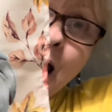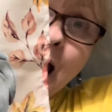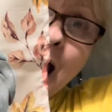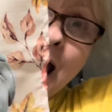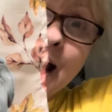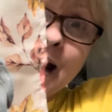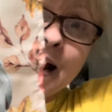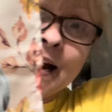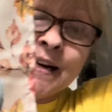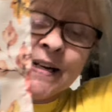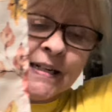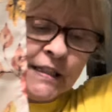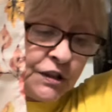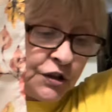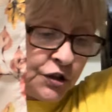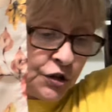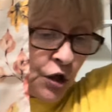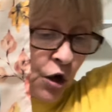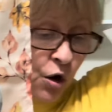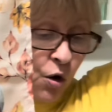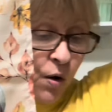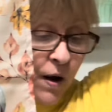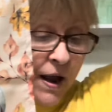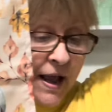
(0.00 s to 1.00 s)
And
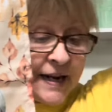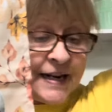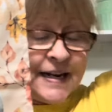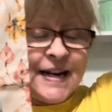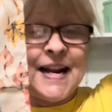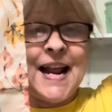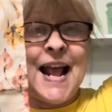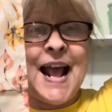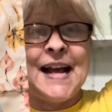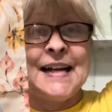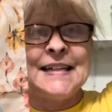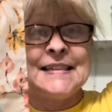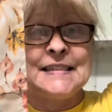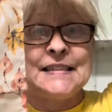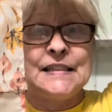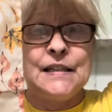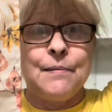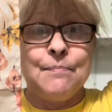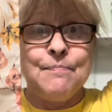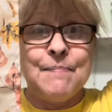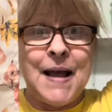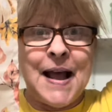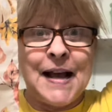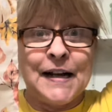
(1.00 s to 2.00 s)
so, and it has
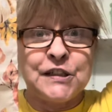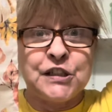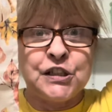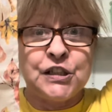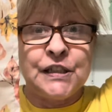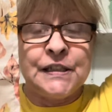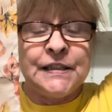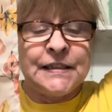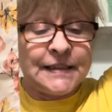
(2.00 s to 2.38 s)
the matching